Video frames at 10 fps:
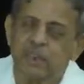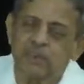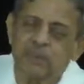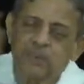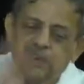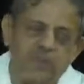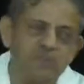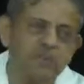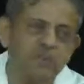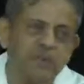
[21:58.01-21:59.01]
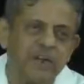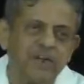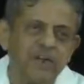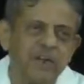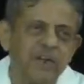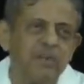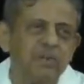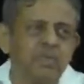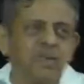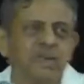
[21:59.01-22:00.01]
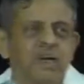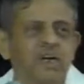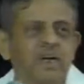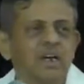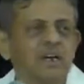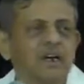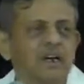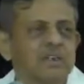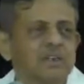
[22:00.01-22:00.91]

Therefore he jams the brake. Everybody in the car